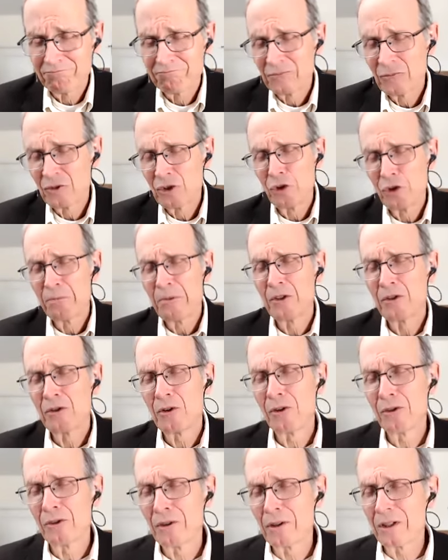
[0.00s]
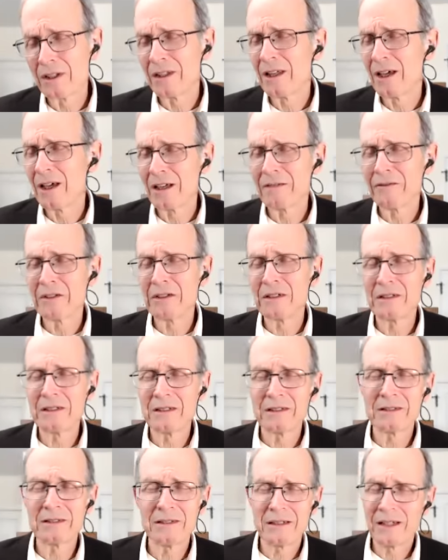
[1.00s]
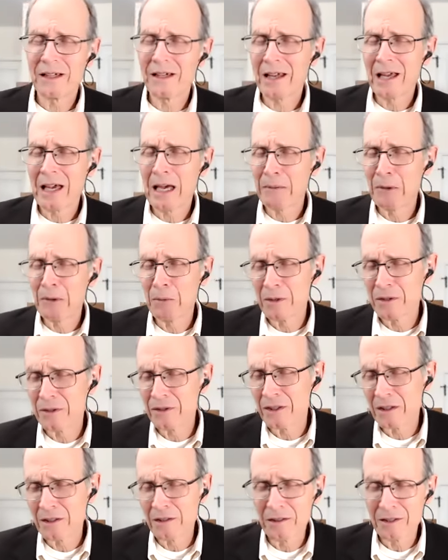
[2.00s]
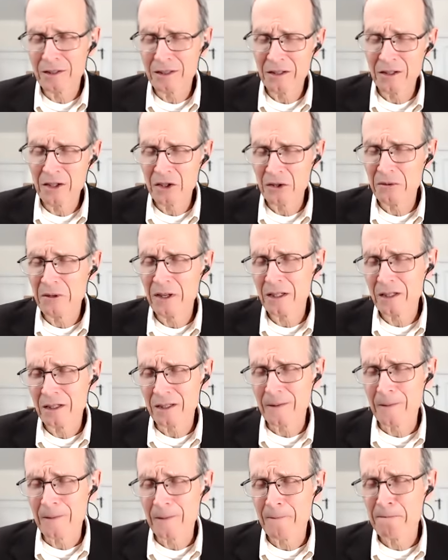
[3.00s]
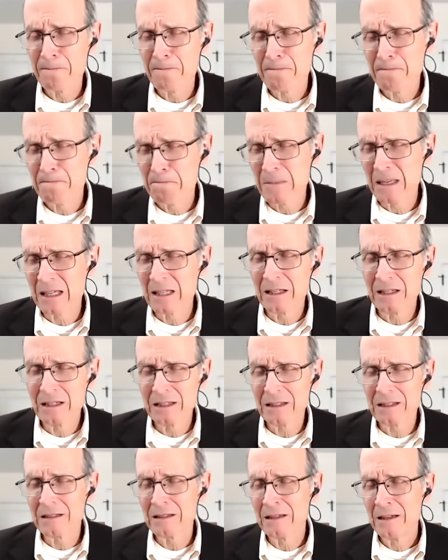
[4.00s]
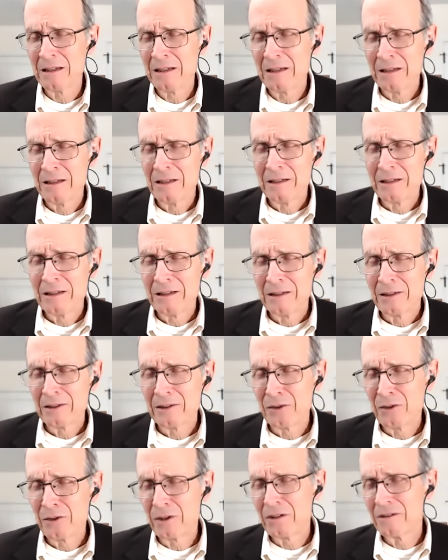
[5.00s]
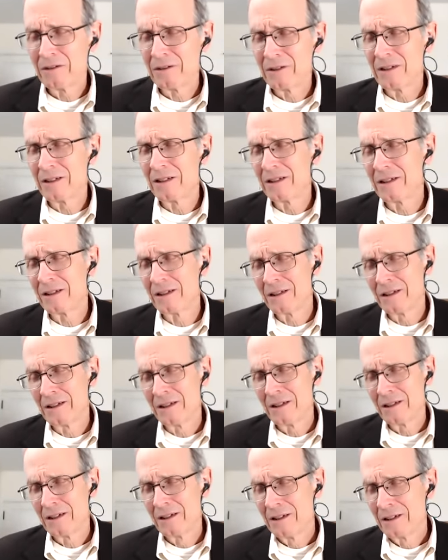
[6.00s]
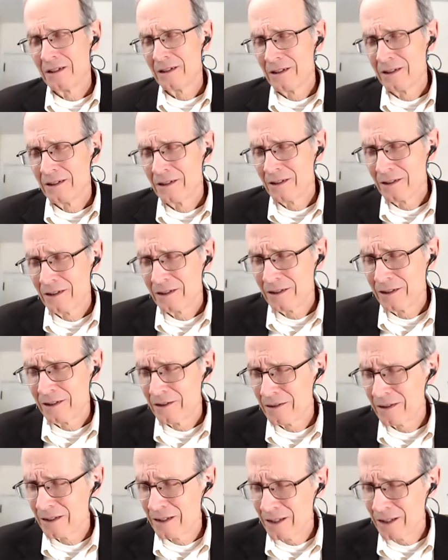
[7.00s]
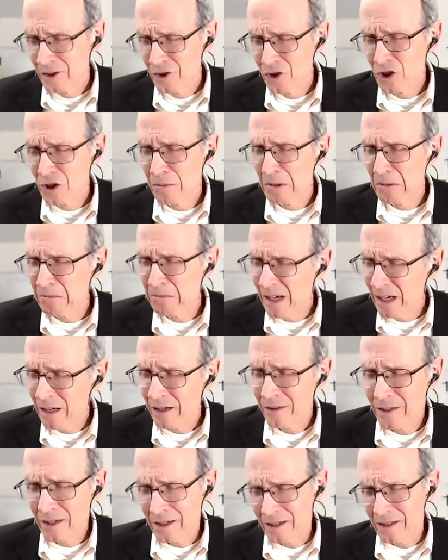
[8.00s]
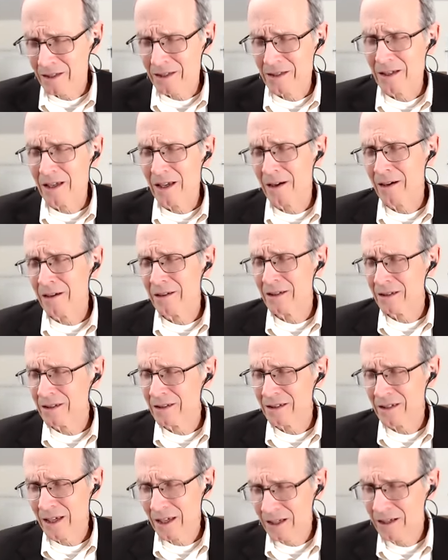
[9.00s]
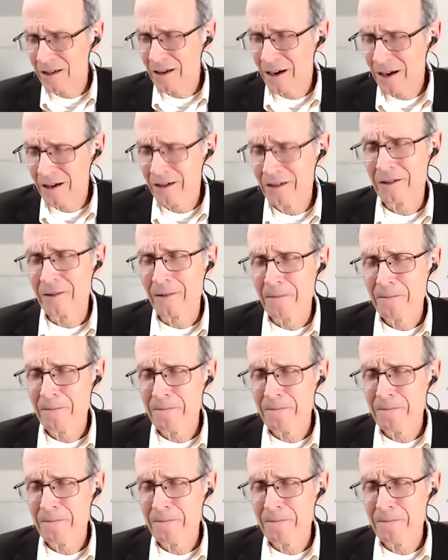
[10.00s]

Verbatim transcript: Truth be told, Lord, a lot of us are not happy with the current situation because, Lord, you know, it used to be better than it is now, and it's getting harder.